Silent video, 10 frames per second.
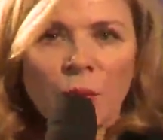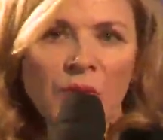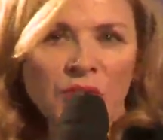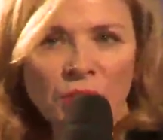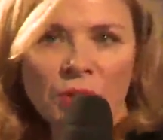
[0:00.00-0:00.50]
the
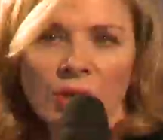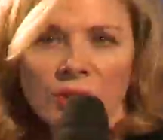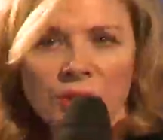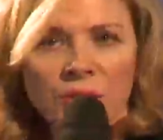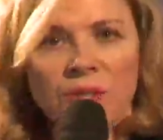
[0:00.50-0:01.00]
way she
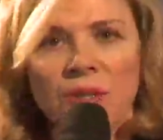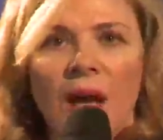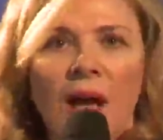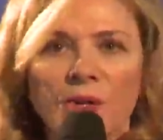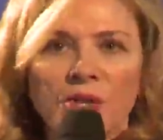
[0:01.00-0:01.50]
looked,
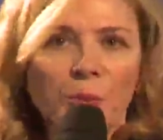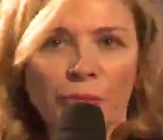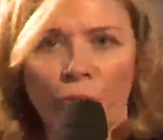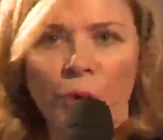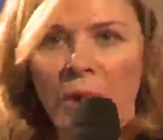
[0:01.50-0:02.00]
how she
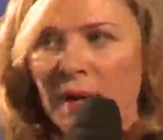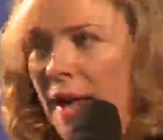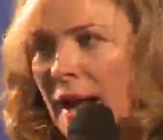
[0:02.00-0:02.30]
performed on